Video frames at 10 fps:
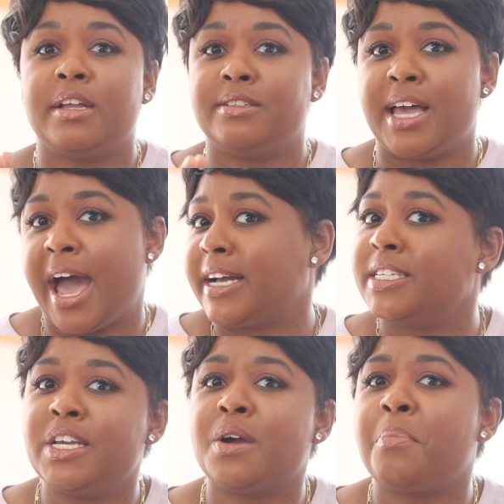
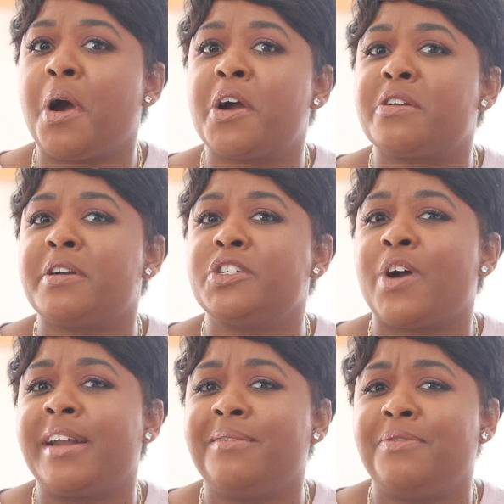texting your partner,
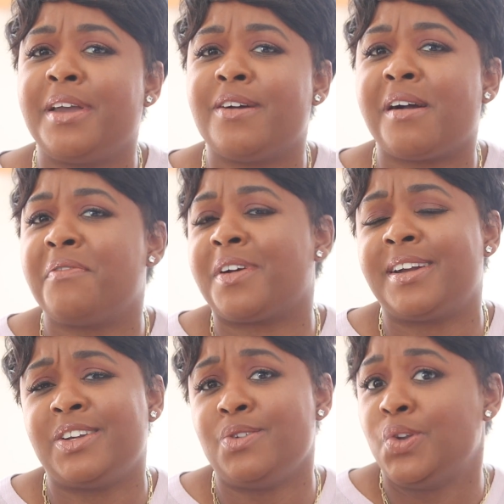trying to figure out if you're
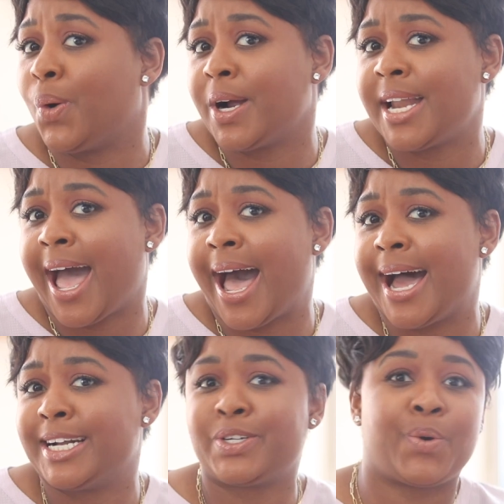going to do
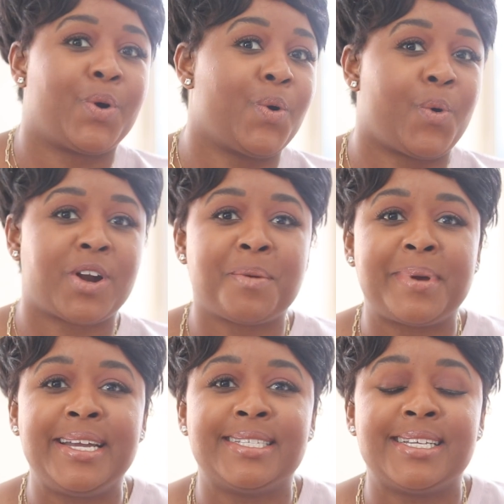DoorDash or order
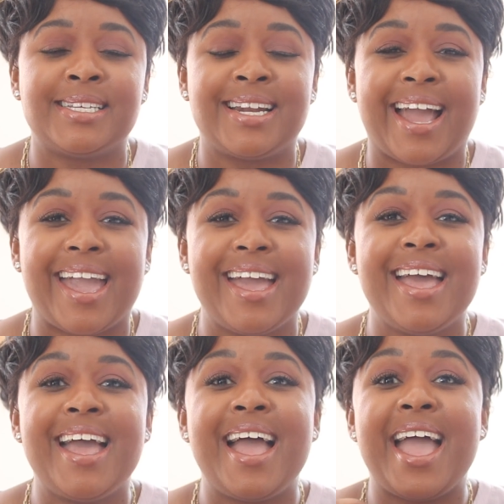pizza tonight,
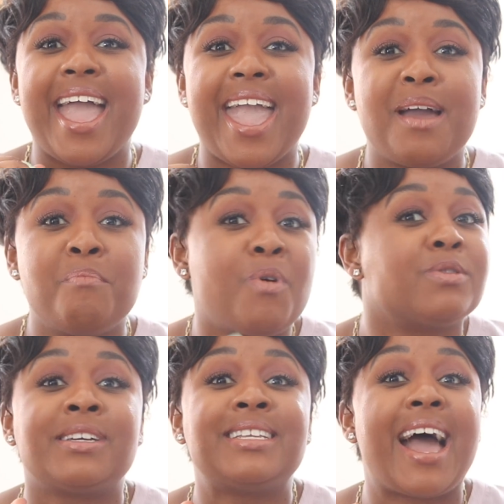and
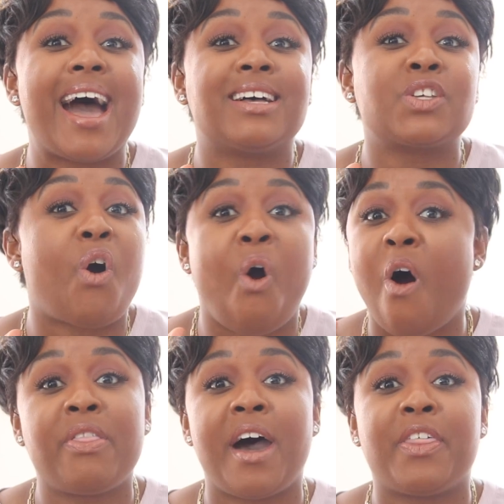multitask
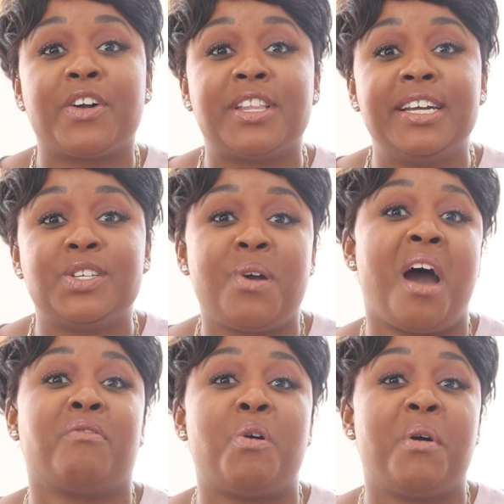all the other things you
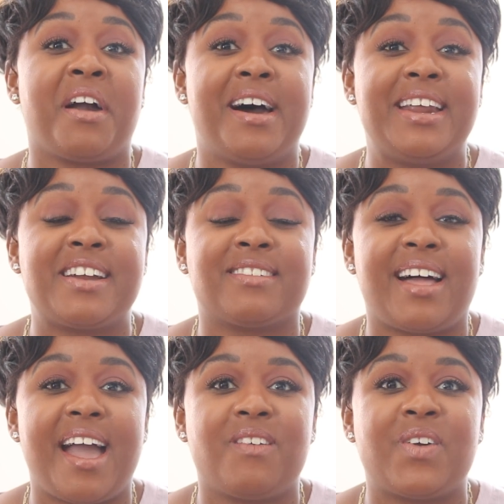have going on in your
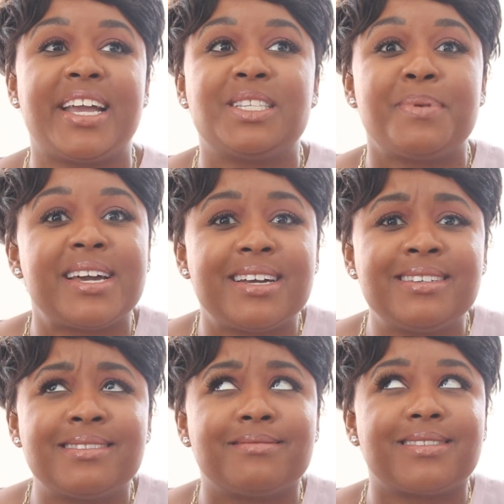life. It's
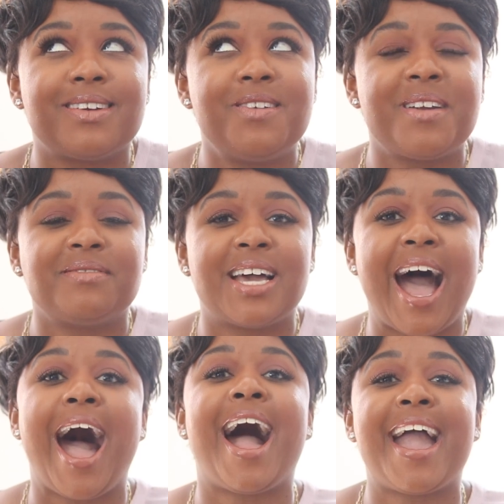because you don't
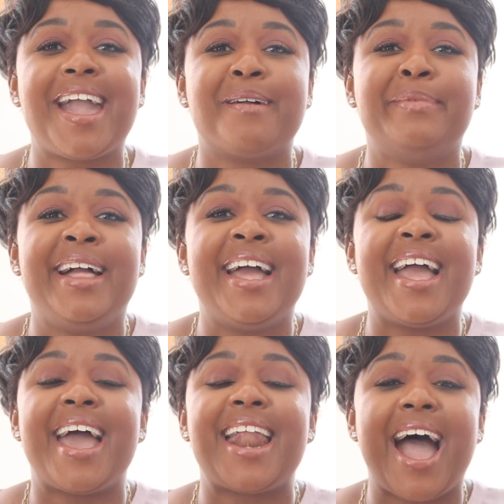have time.
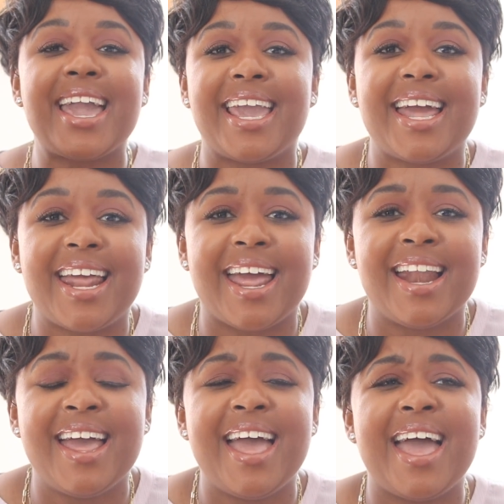And I get
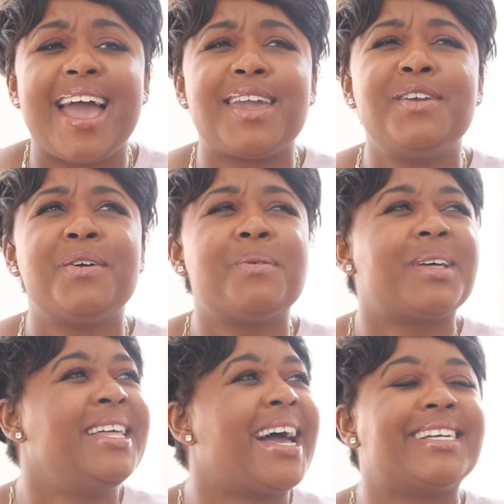it. And
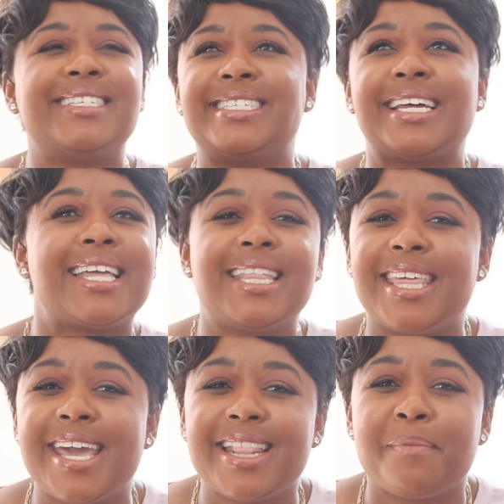that silly
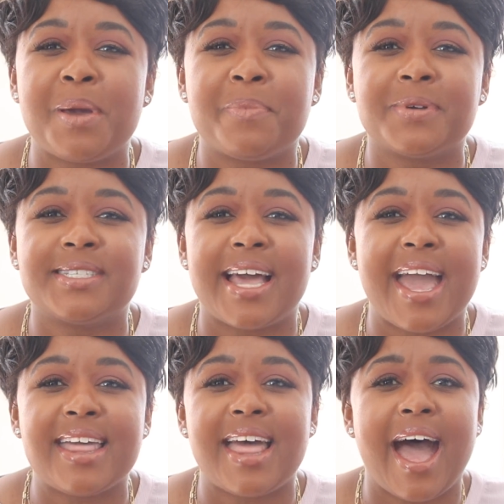thing that people
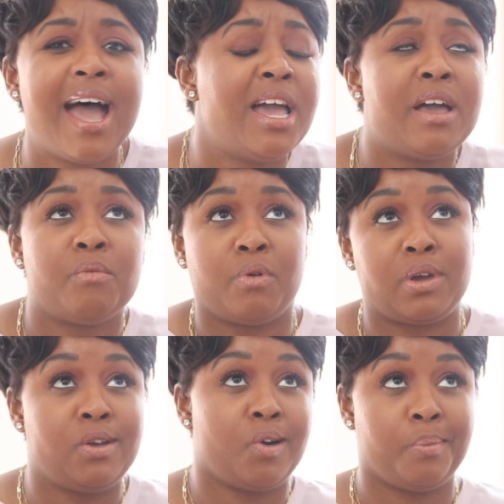say that, well,
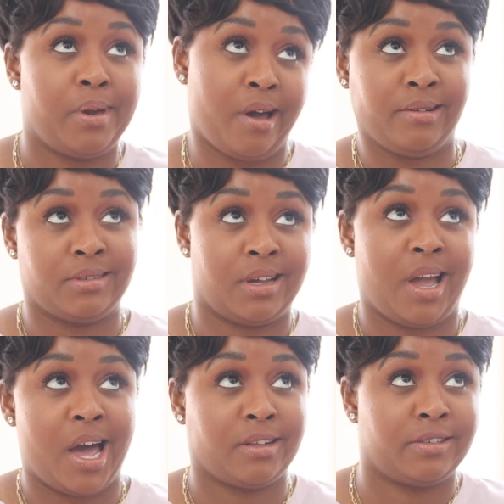Beyonce
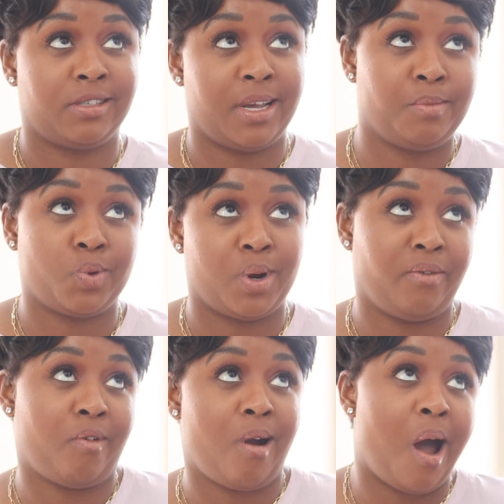has the same
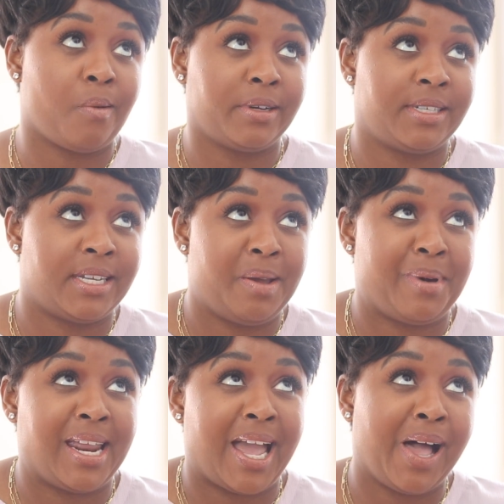24 hours as
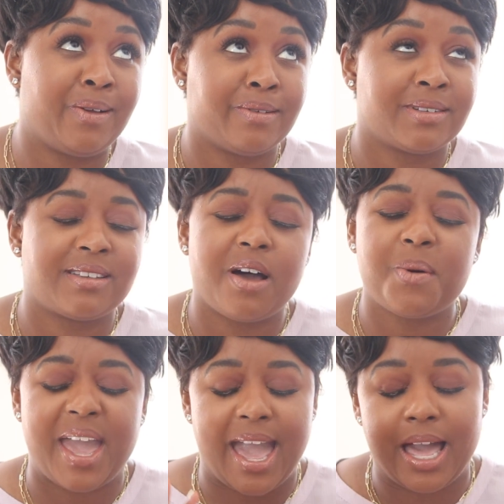anybody else.
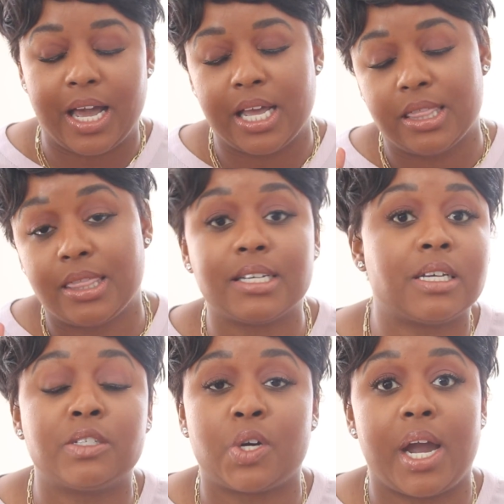Okay, that
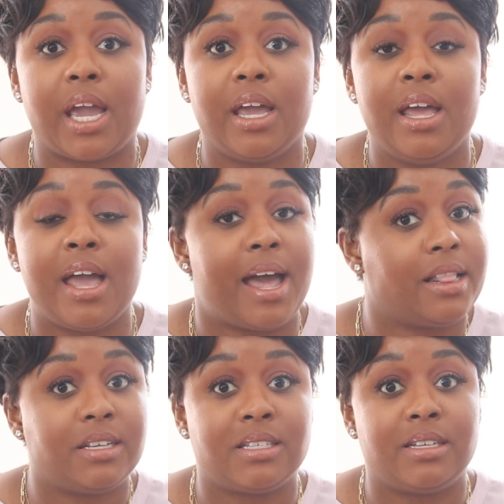sounds great.
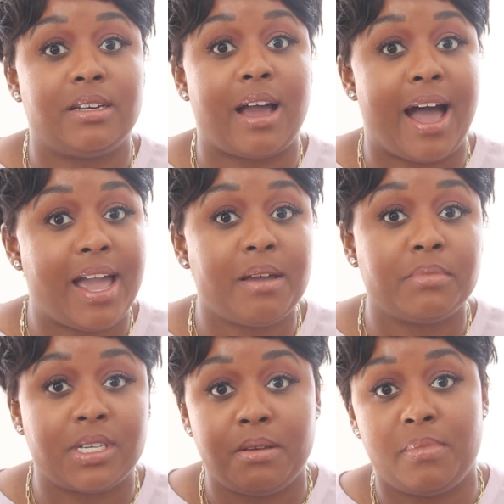And listen, I
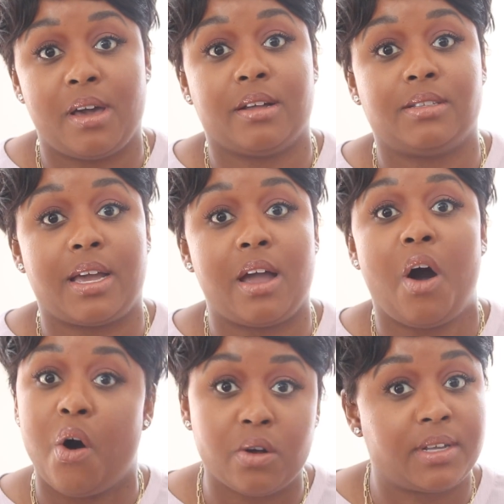am Team Beyonce
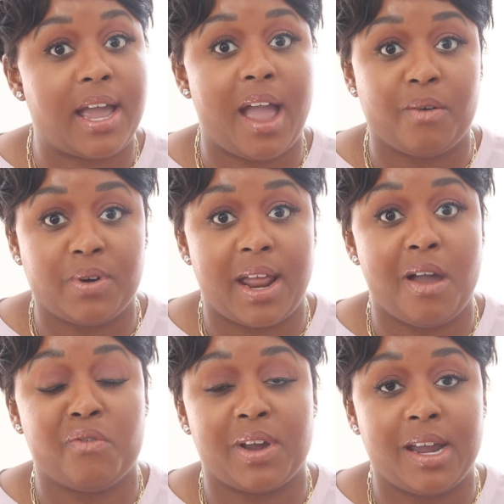all day, every
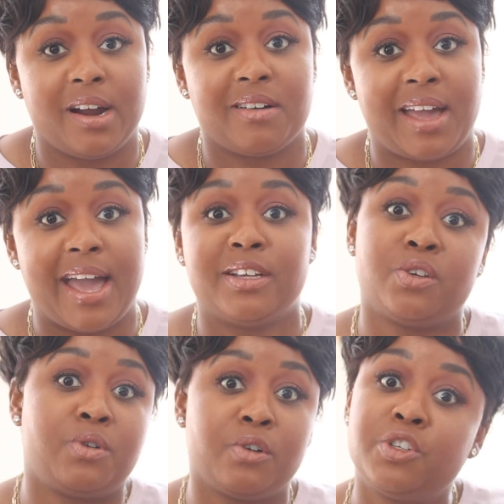day over here, okay?
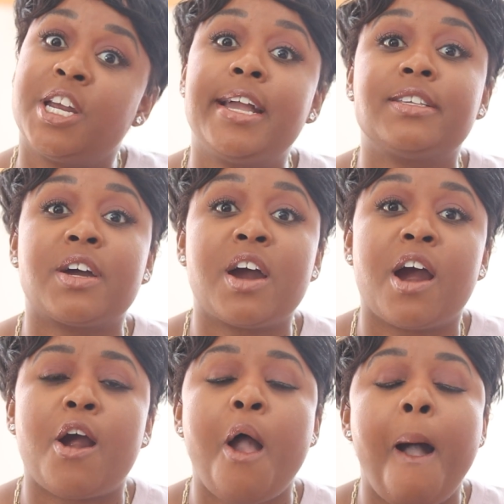So no shade to her.